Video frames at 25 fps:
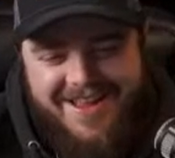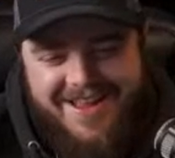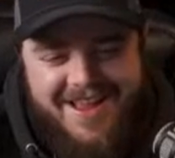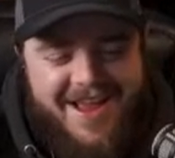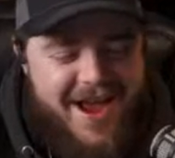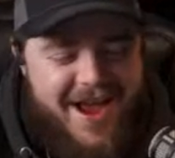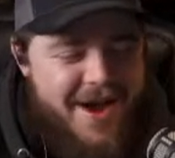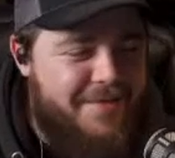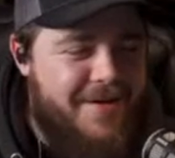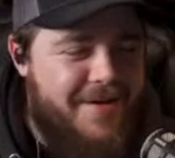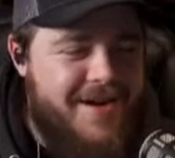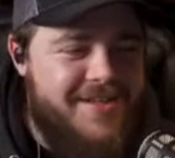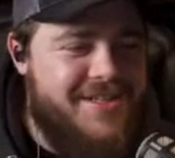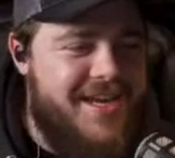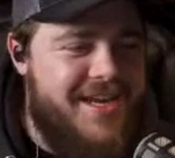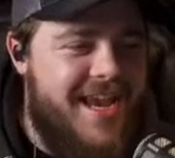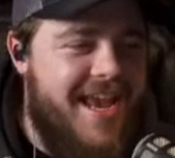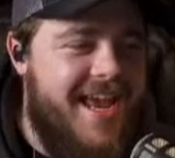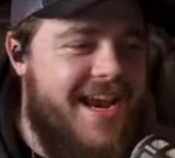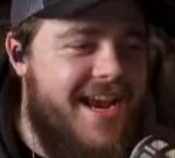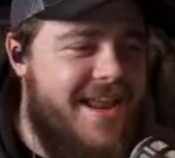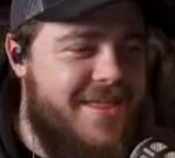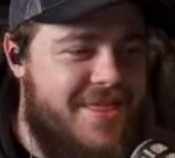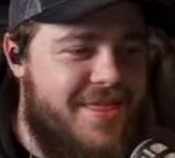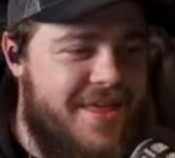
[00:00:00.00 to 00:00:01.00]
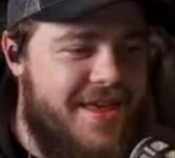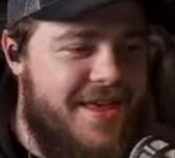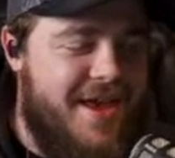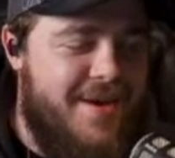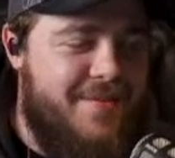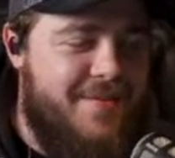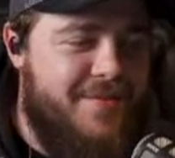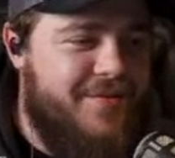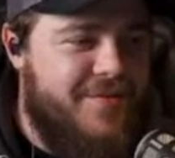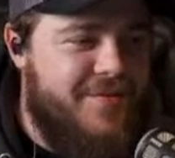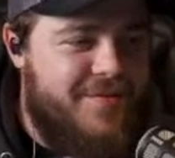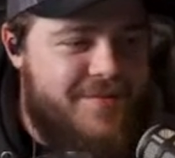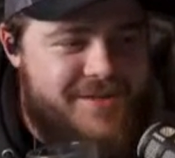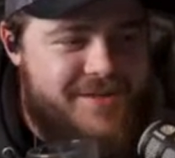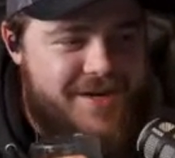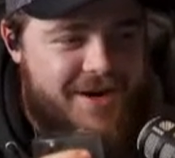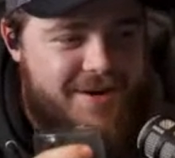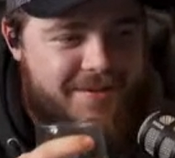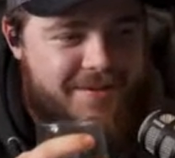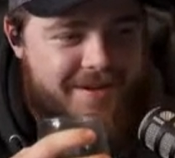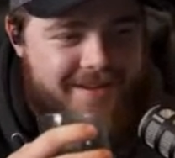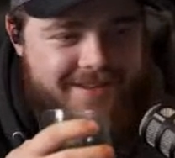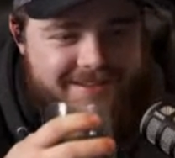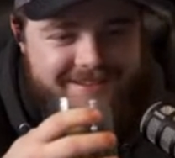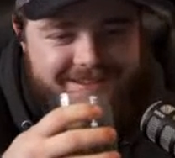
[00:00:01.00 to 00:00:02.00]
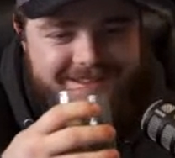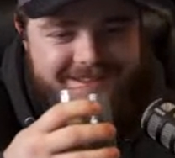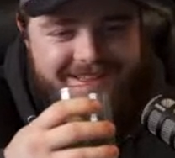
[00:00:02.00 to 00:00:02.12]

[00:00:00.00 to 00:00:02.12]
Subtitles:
I'll watch anything coming from Jeremy.